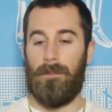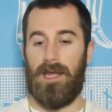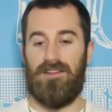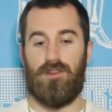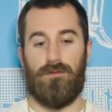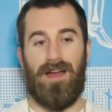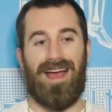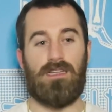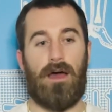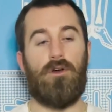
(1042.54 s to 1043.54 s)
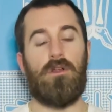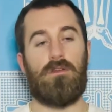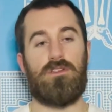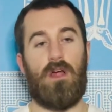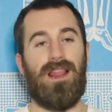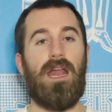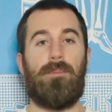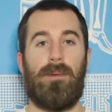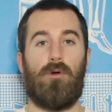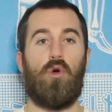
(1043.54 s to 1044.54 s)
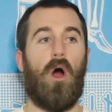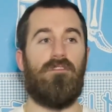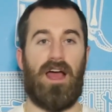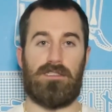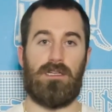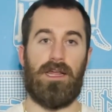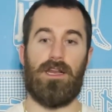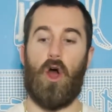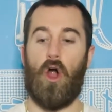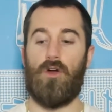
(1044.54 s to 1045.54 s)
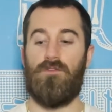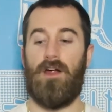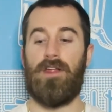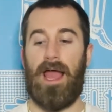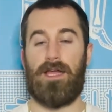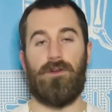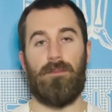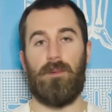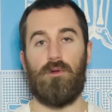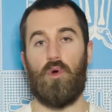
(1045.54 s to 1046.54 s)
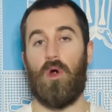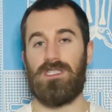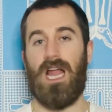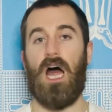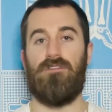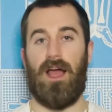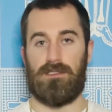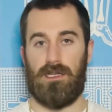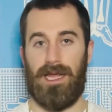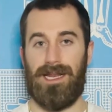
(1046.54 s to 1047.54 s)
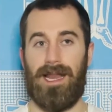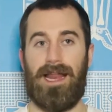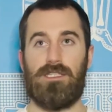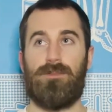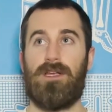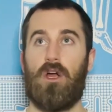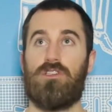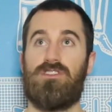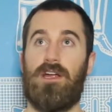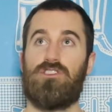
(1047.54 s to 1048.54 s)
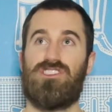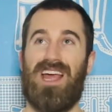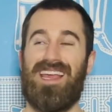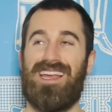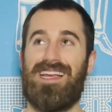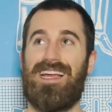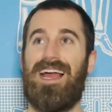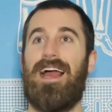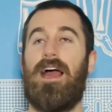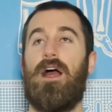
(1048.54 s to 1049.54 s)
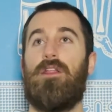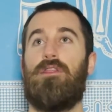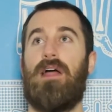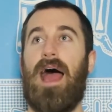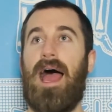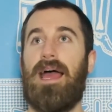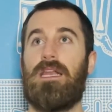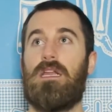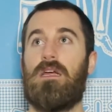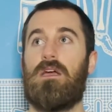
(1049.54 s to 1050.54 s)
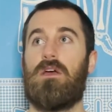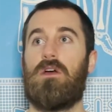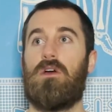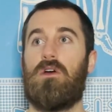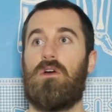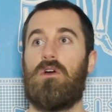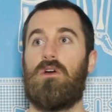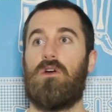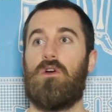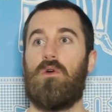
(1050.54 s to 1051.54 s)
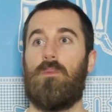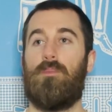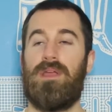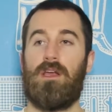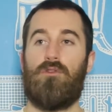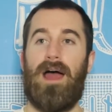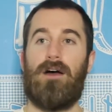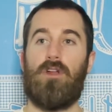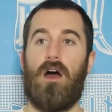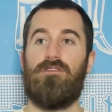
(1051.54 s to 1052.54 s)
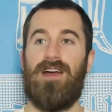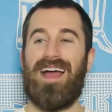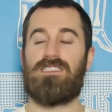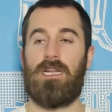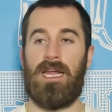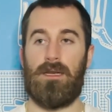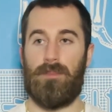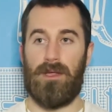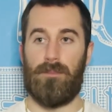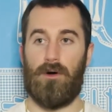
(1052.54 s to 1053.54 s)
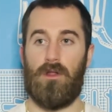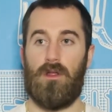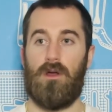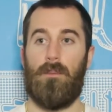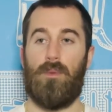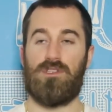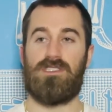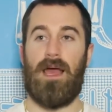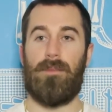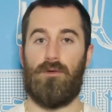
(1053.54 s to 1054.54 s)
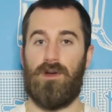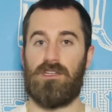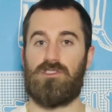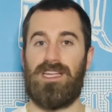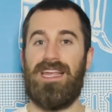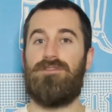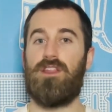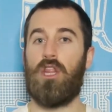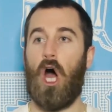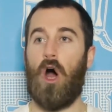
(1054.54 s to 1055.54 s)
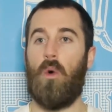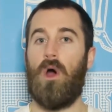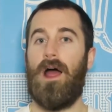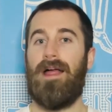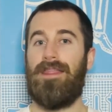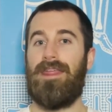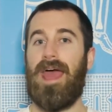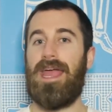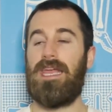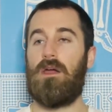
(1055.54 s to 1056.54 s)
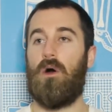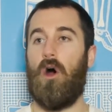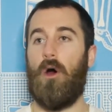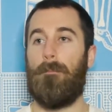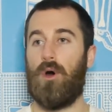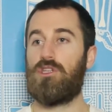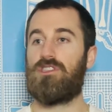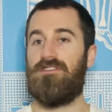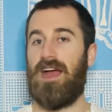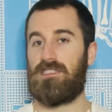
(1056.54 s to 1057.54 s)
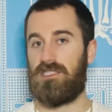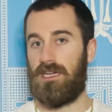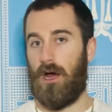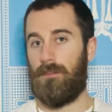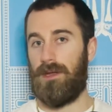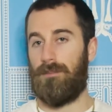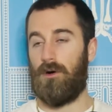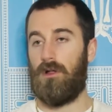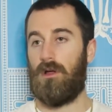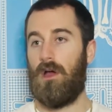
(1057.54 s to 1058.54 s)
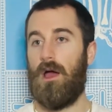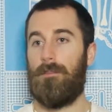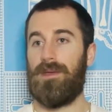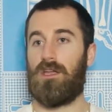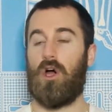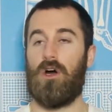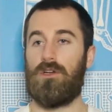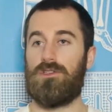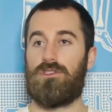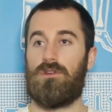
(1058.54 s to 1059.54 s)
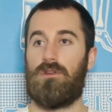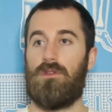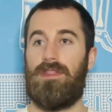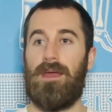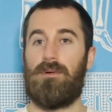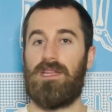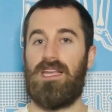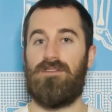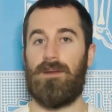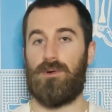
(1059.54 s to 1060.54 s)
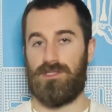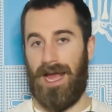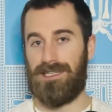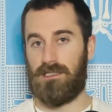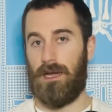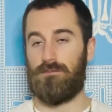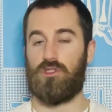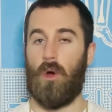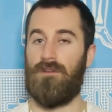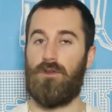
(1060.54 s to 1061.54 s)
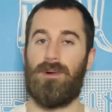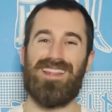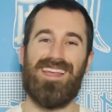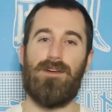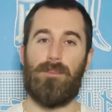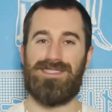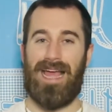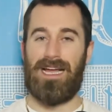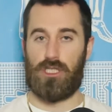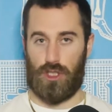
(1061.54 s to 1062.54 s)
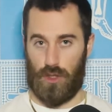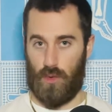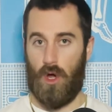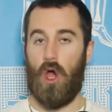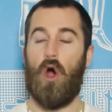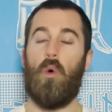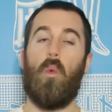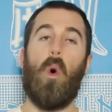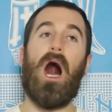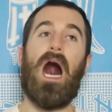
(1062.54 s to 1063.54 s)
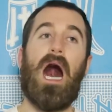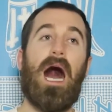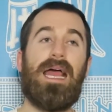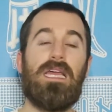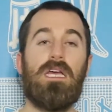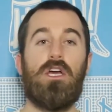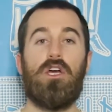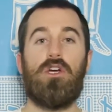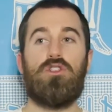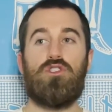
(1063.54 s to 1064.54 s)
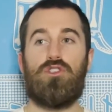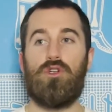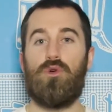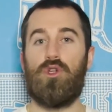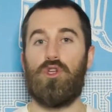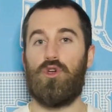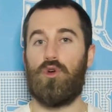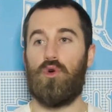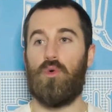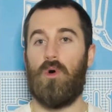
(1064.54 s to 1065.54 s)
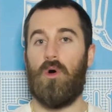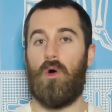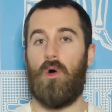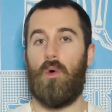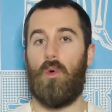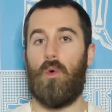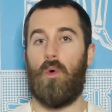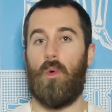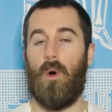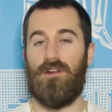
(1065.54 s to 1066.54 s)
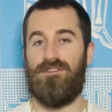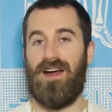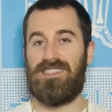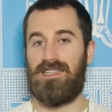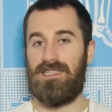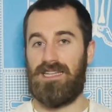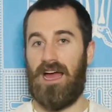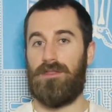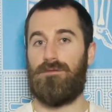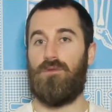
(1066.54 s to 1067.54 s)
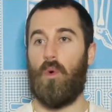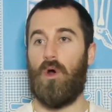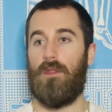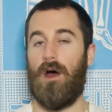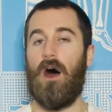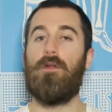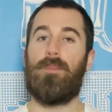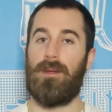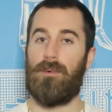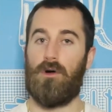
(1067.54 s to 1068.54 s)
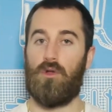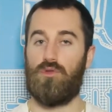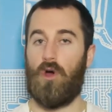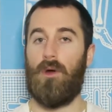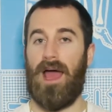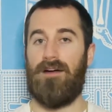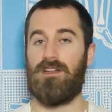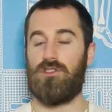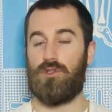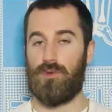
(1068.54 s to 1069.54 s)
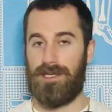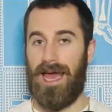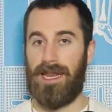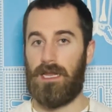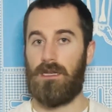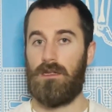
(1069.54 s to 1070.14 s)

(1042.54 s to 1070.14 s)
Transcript: if you're I don't know, because a lot of people who are vaccinated are very angry at people who are not vaccinated, and it's because they're saying that being around unvaccinated people puts them at risk, even though they push the vaccine on people because they believe it protects them. So if you believe it protects you, why do you want to fight to the death for the other people who don't have it to get it?